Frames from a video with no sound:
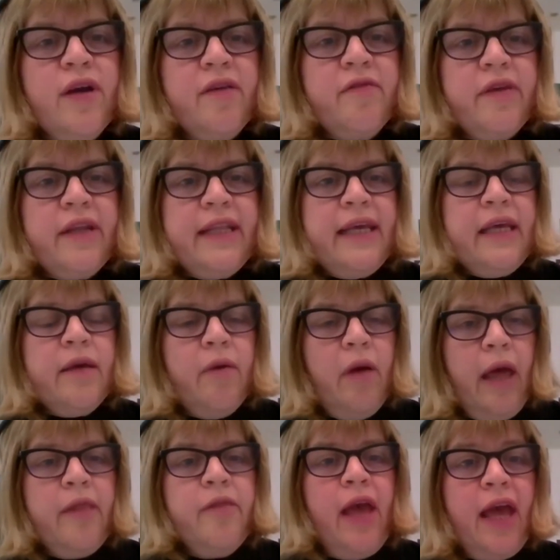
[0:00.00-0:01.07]
do you have
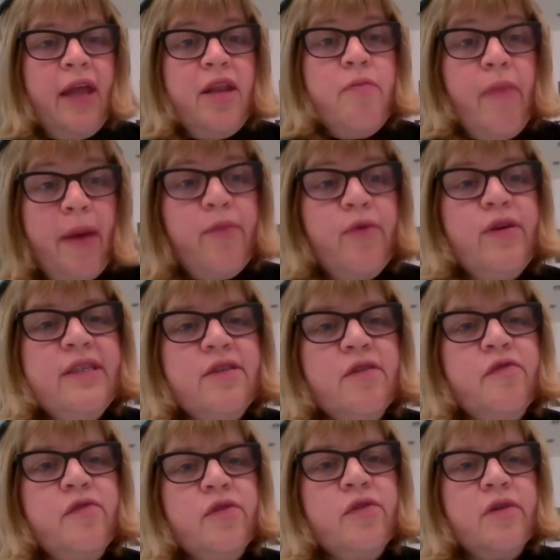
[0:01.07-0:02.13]
any memories
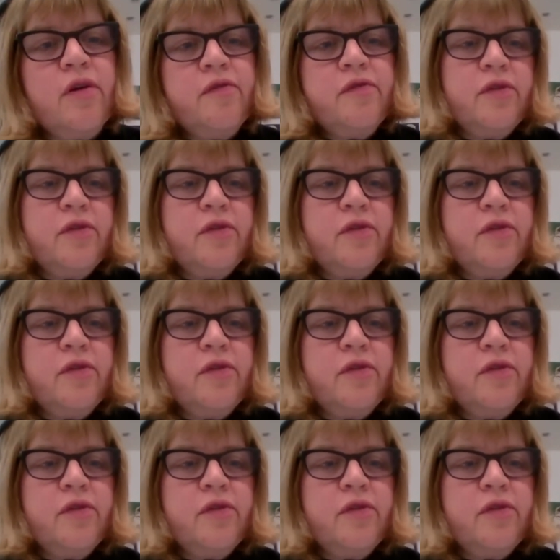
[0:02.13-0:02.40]
of